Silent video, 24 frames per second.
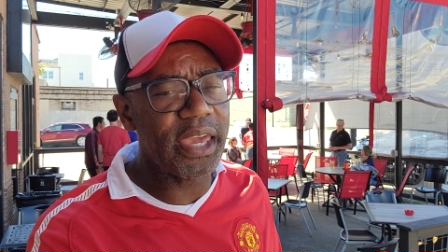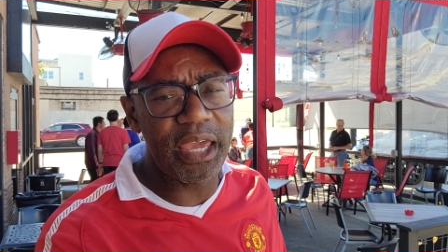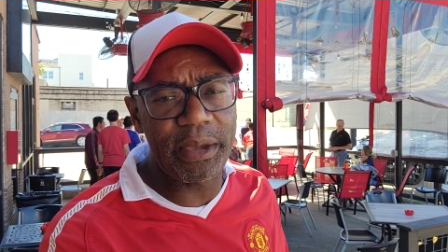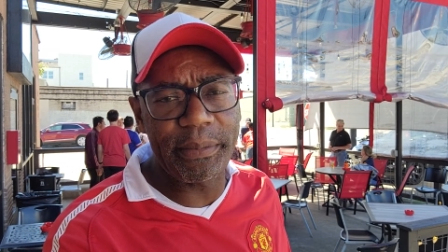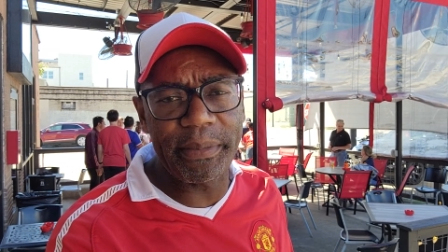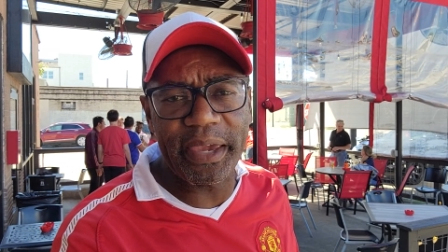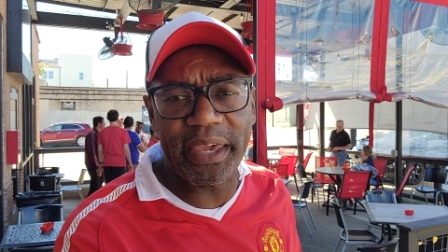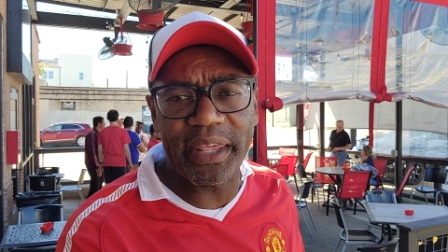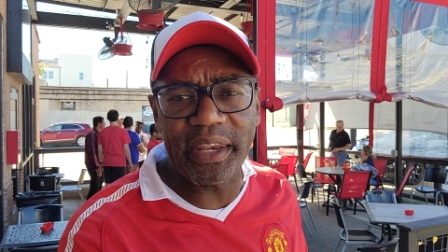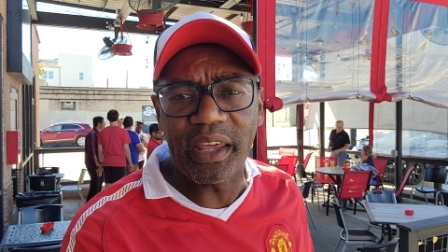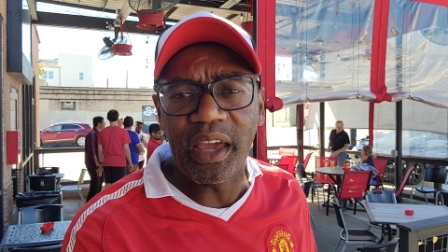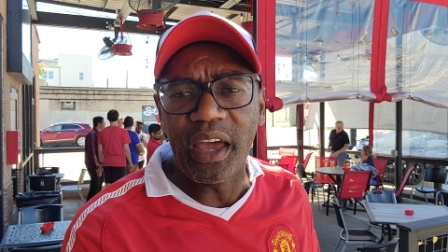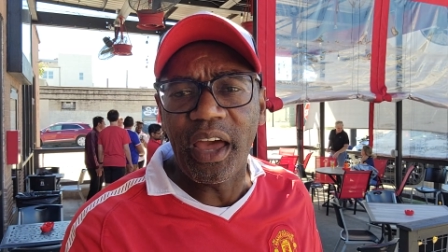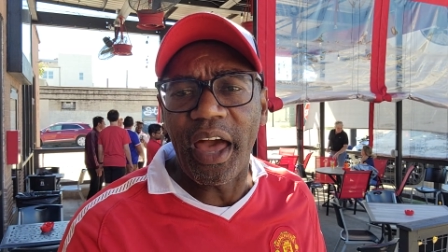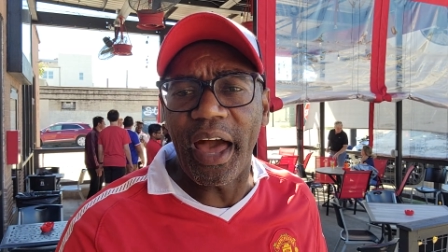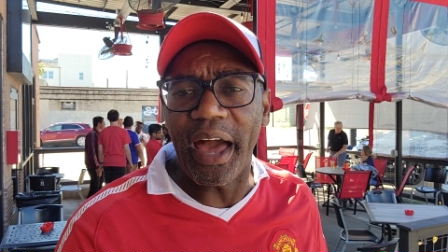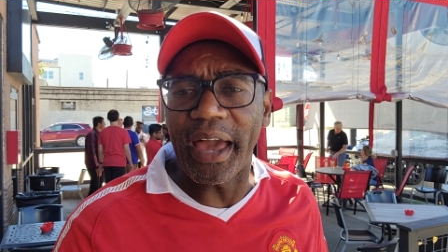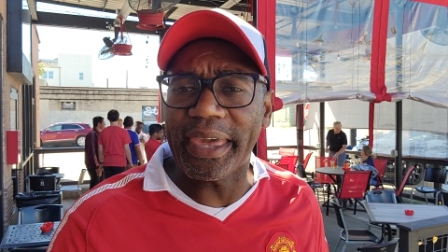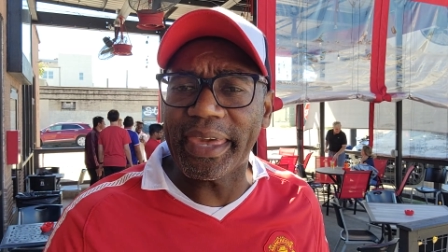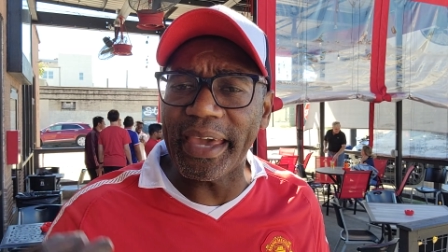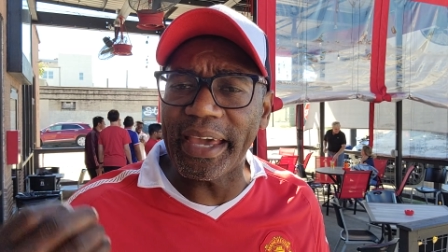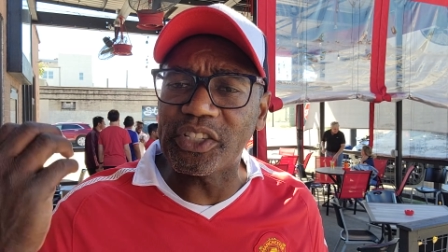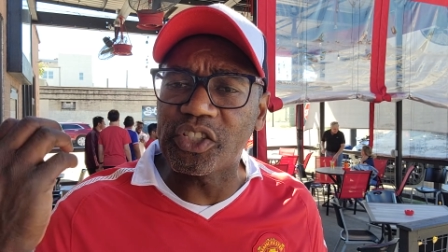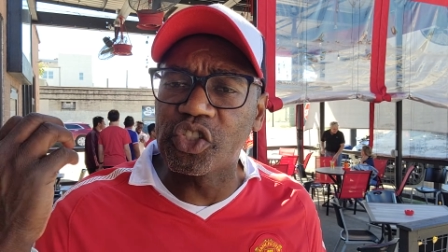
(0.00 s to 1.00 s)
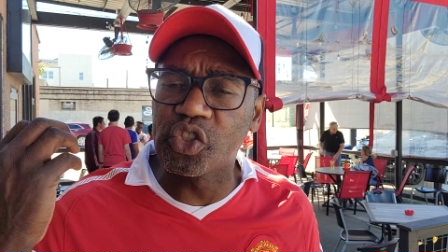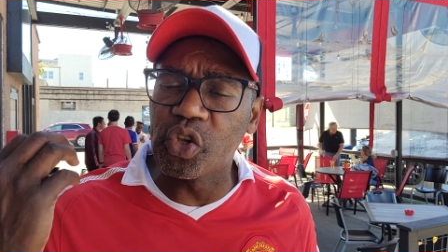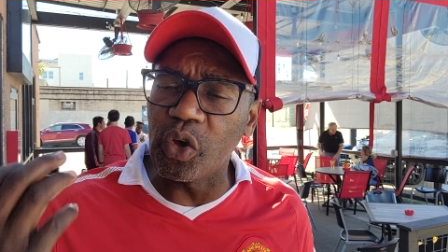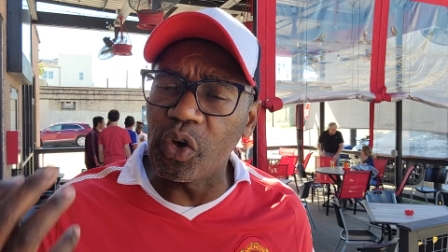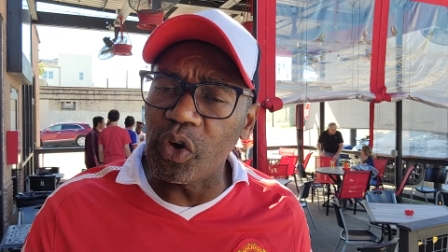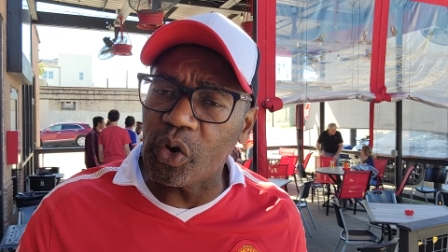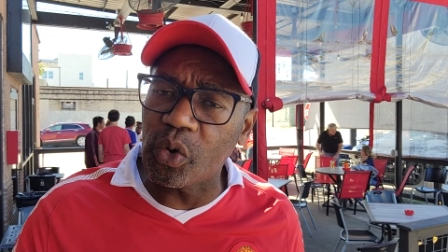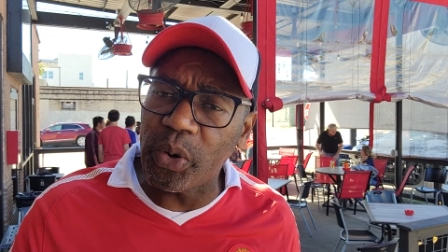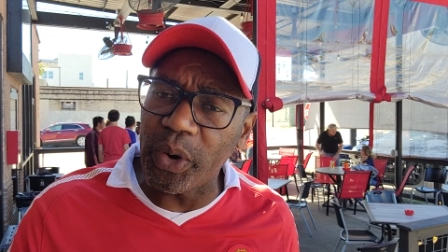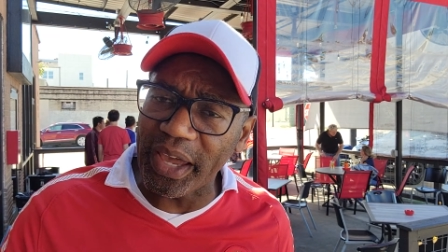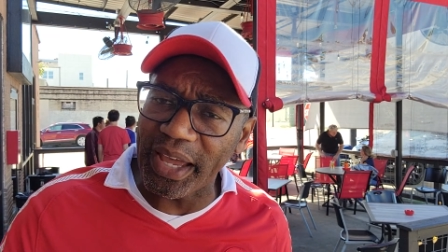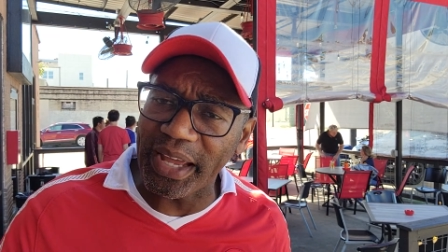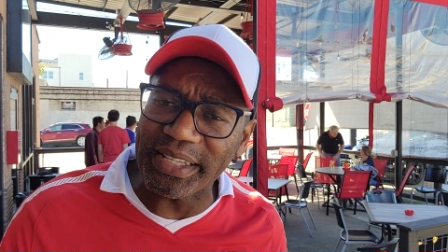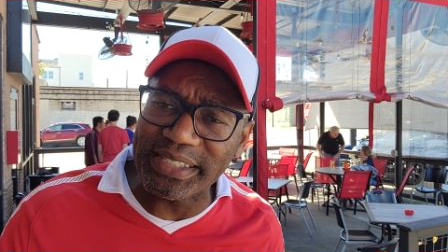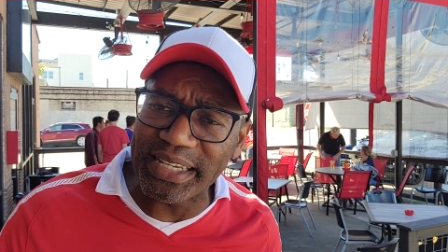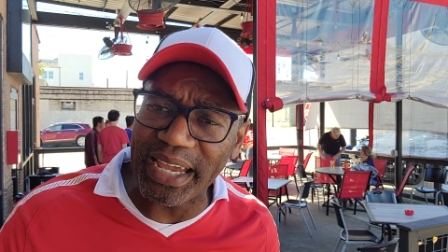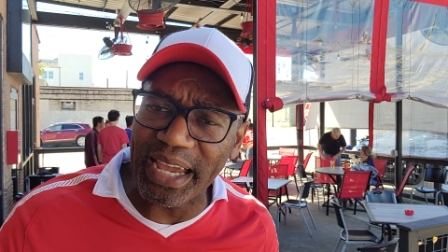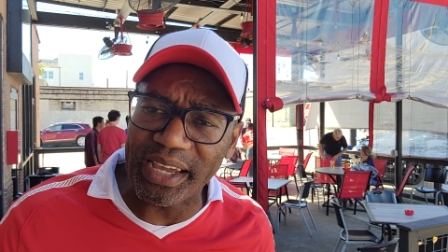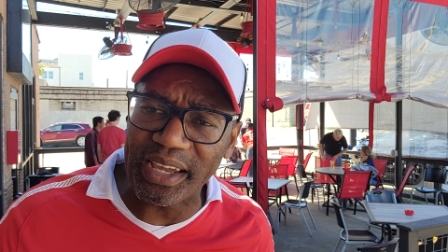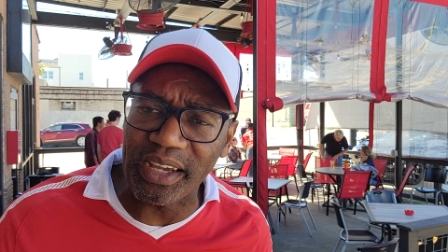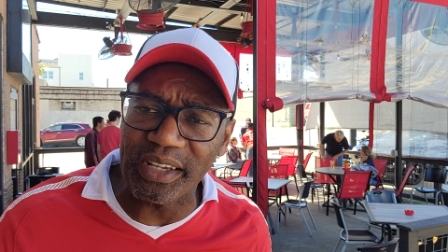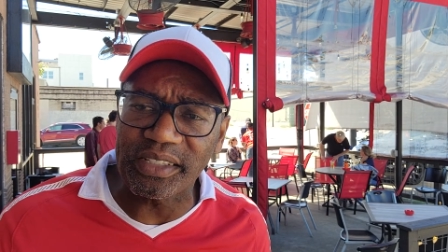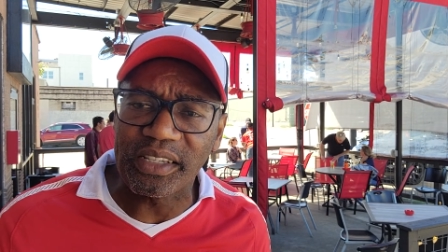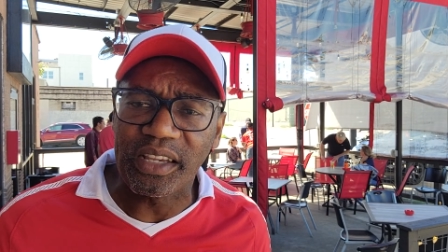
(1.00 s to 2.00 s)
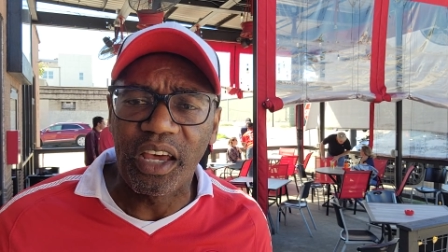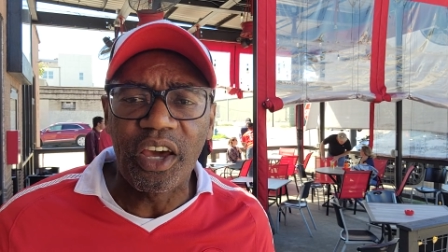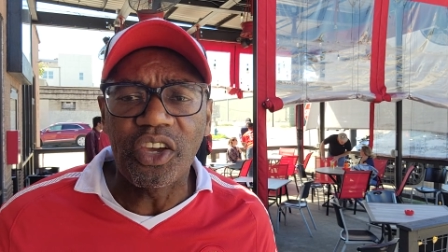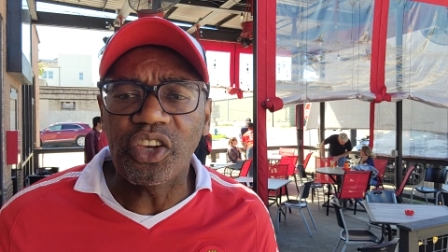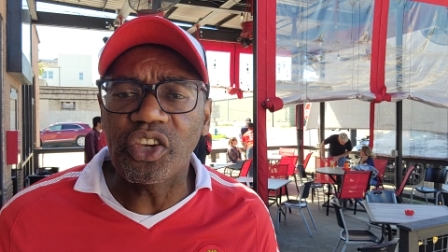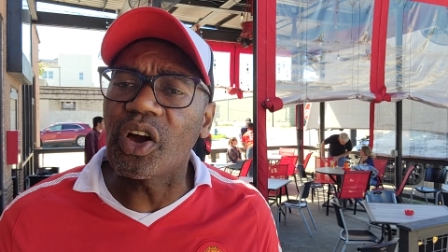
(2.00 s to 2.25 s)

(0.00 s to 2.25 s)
him in against two quick attackers,